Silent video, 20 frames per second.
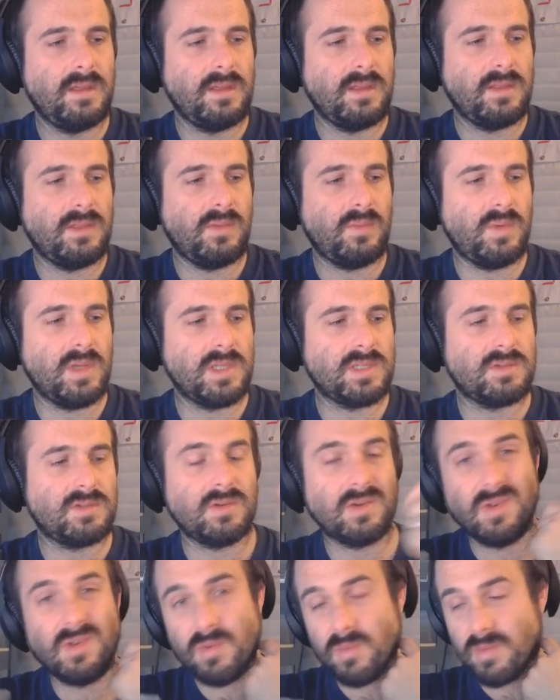ones that are
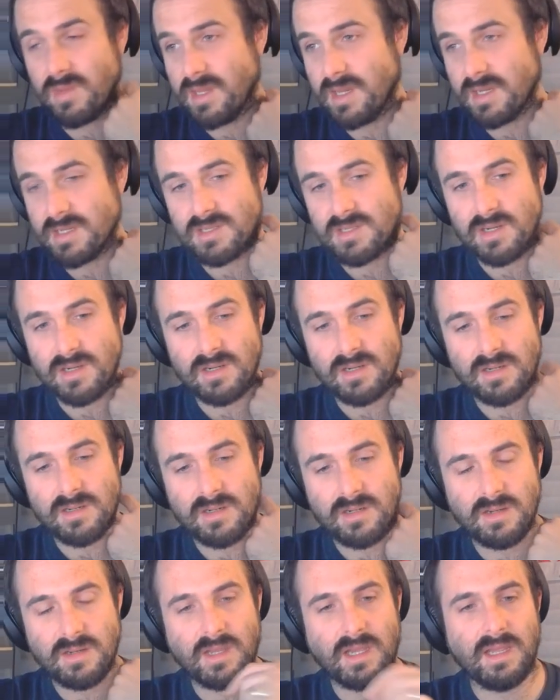going with Kickstarter,
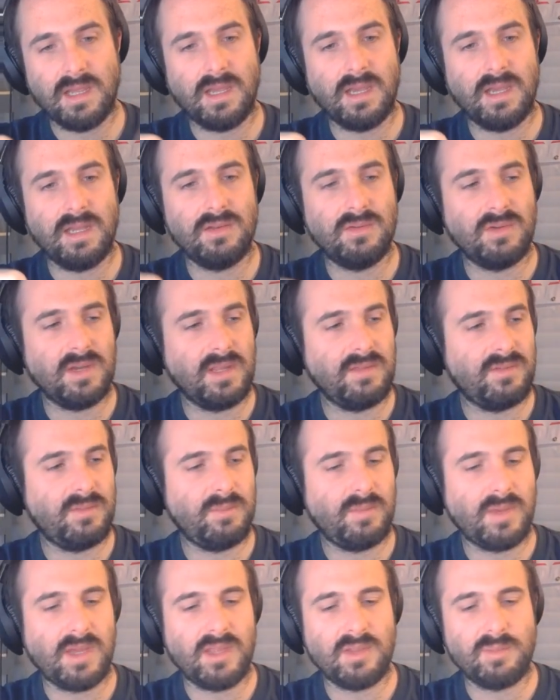I don't even
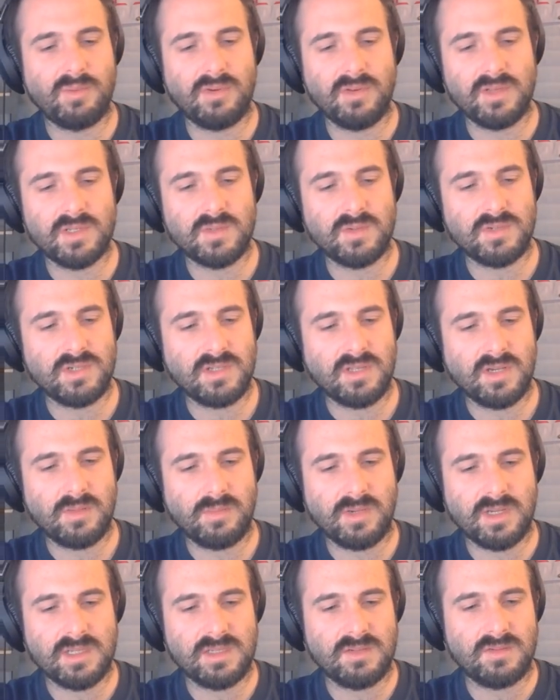bother putting the switch on there
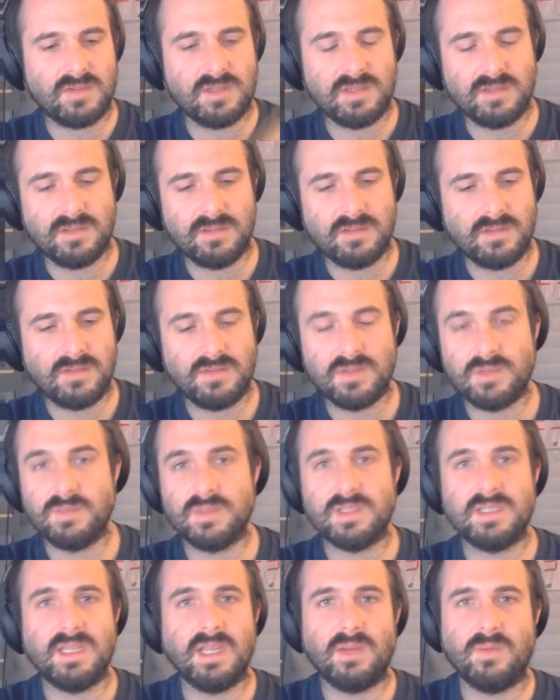because there was a
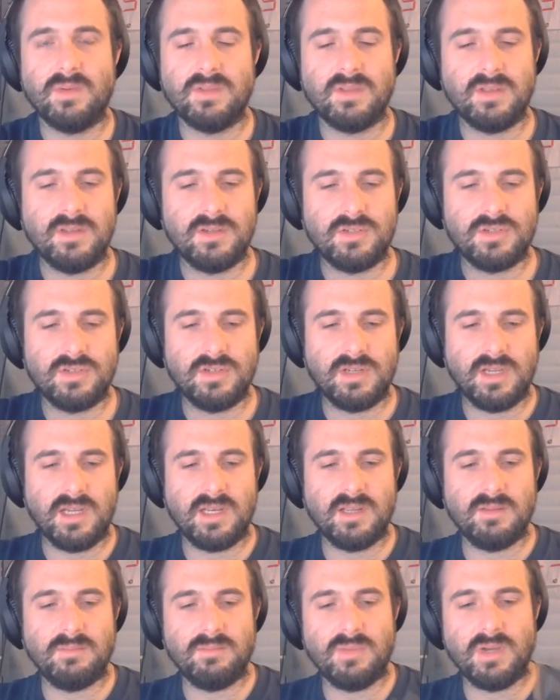mistake with it. You shouldn't need
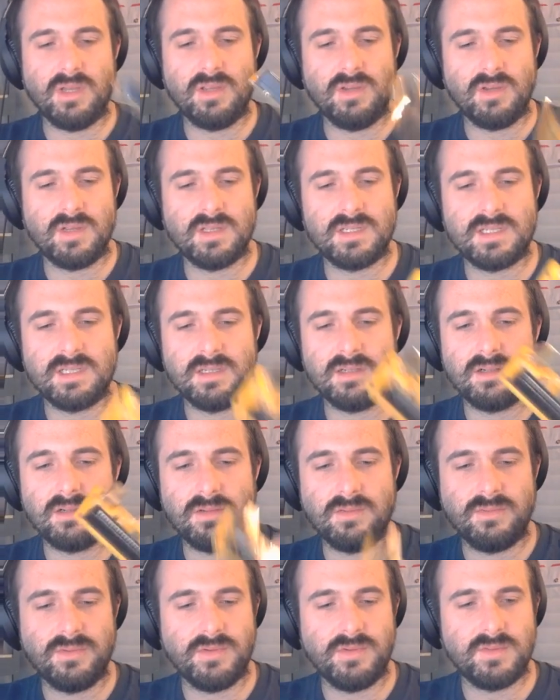it, but you can
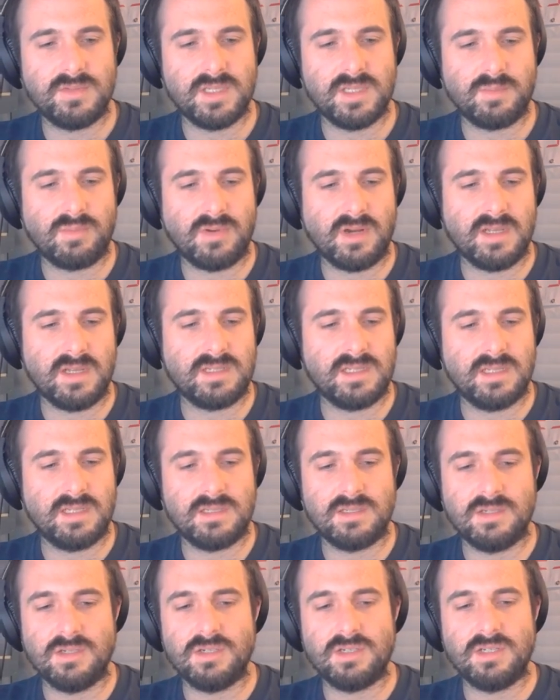still use this
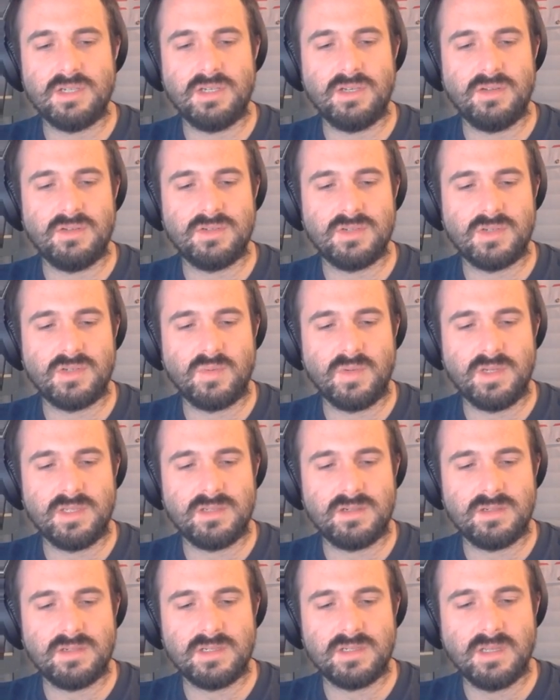process. You just need to use the
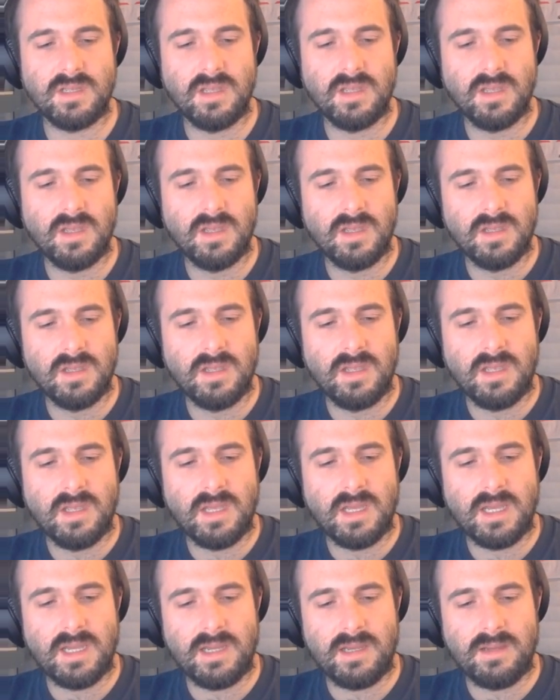tweezers.
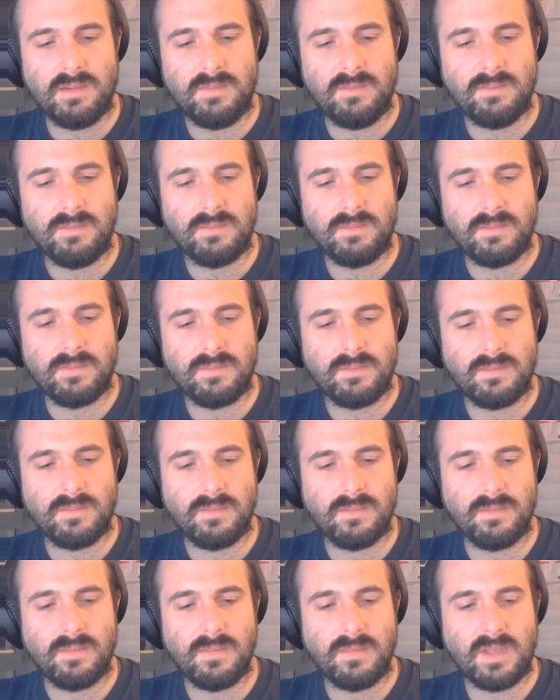And
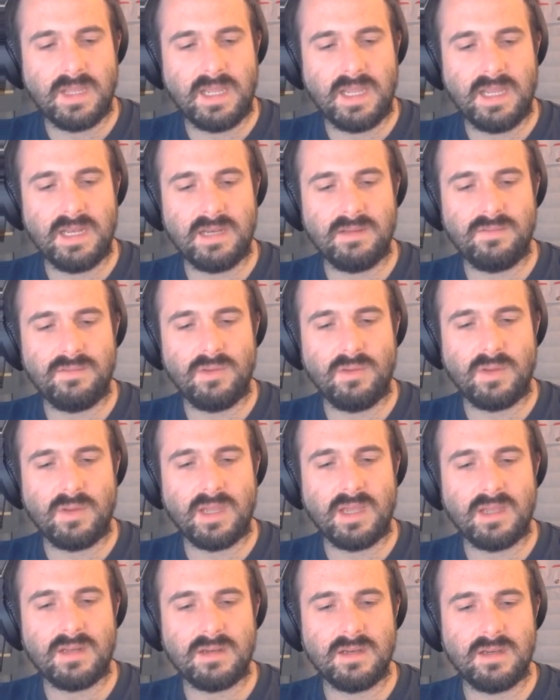if you
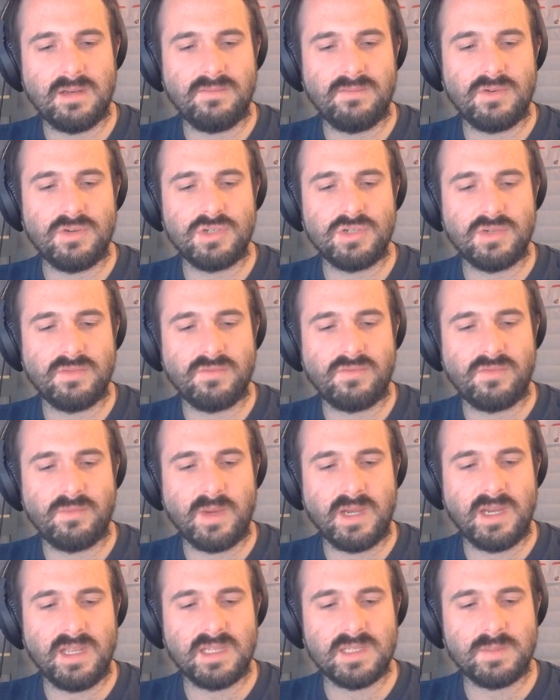got a version from
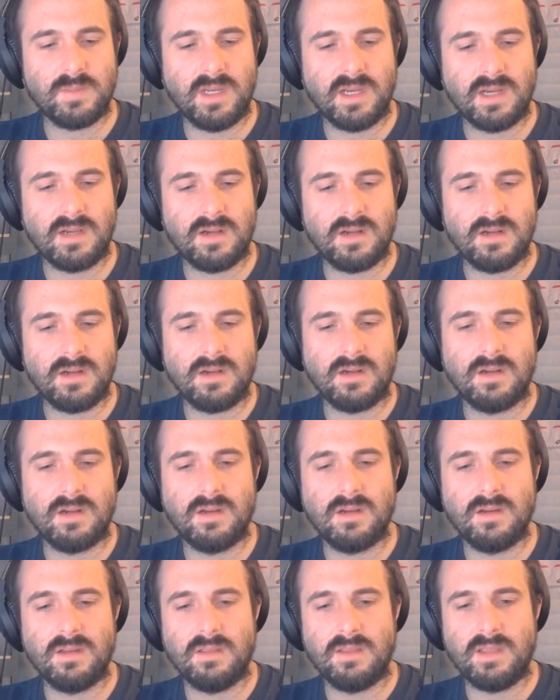NESMaker
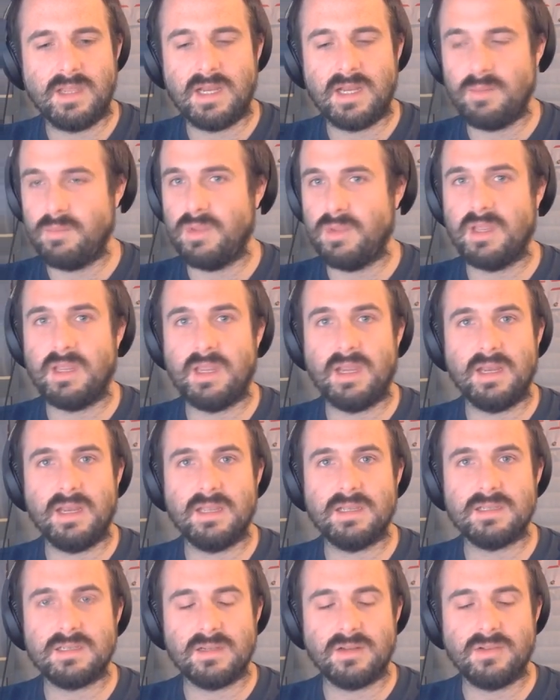that had a big
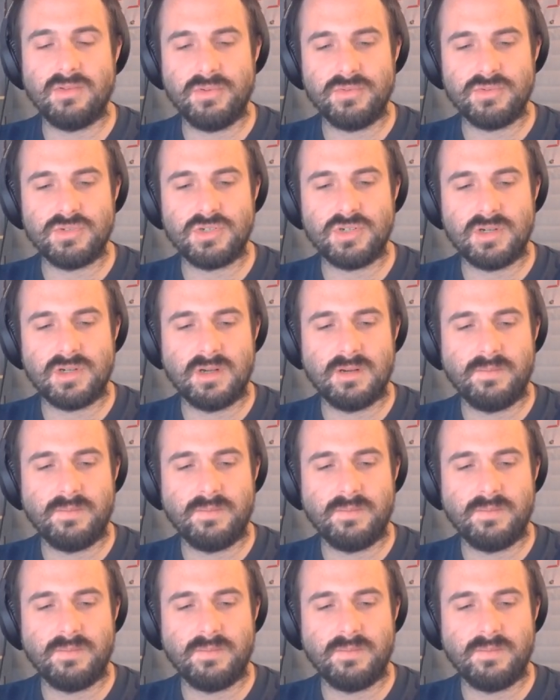NES enclosure,